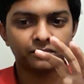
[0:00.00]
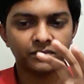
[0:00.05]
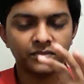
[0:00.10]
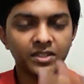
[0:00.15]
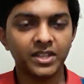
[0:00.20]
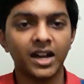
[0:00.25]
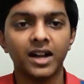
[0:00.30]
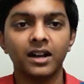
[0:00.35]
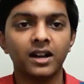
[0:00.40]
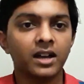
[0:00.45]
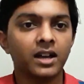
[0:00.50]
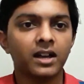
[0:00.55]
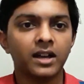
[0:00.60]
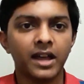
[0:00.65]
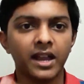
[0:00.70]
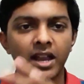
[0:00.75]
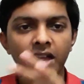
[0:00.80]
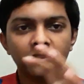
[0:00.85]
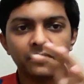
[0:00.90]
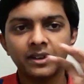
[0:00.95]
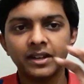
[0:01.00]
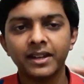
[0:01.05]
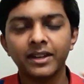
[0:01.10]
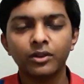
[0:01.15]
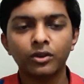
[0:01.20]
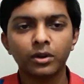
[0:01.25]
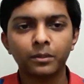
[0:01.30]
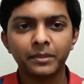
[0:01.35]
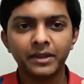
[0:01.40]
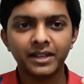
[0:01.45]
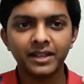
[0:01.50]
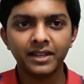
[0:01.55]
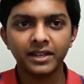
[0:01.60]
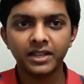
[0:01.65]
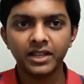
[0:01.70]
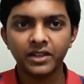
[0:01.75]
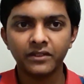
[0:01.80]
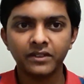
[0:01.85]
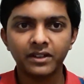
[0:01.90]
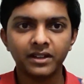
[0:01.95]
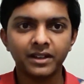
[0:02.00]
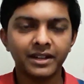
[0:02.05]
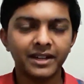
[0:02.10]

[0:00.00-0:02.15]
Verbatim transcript: yeah and i'm really going to be giving